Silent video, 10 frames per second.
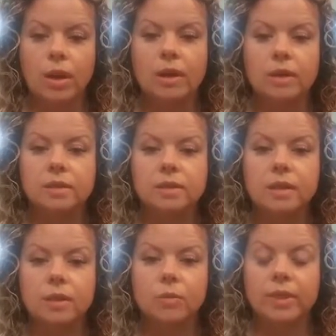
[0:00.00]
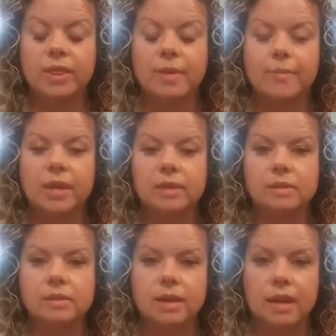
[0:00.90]
And with that being
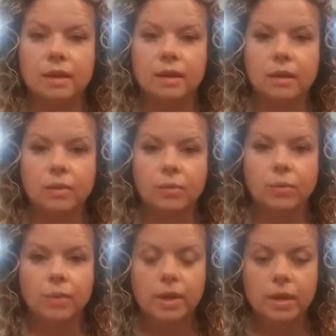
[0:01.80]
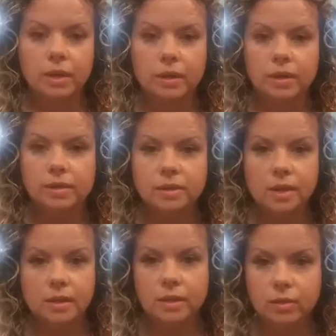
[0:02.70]
said, we
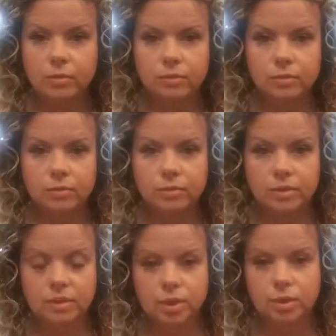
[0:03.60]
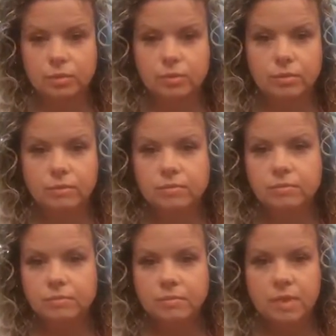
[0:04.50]
continue to
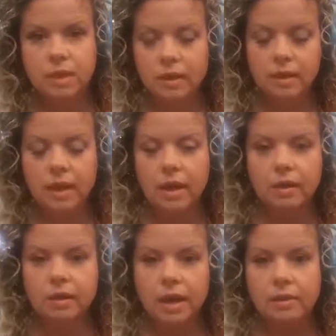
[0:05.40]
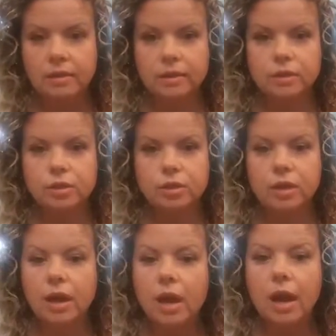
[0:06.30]
gain knowledge
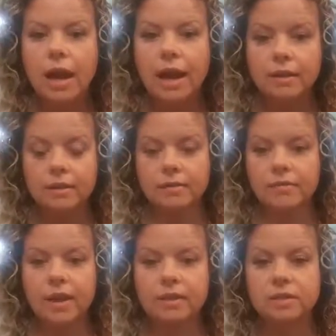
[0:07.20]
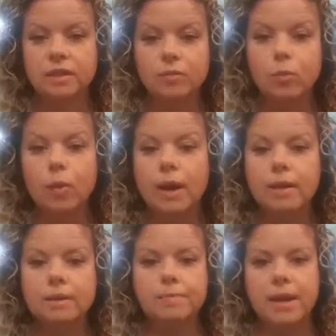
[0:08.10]
on the fact of what
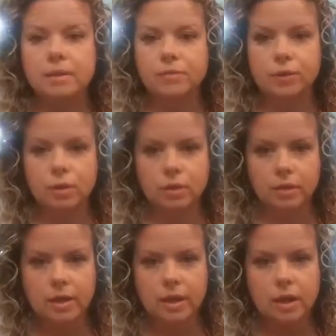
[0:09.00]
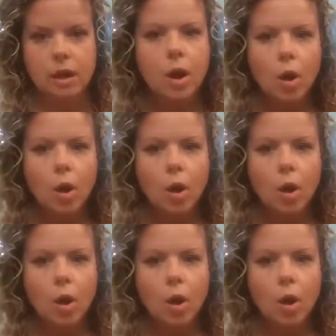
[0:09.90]
is best for curly hair.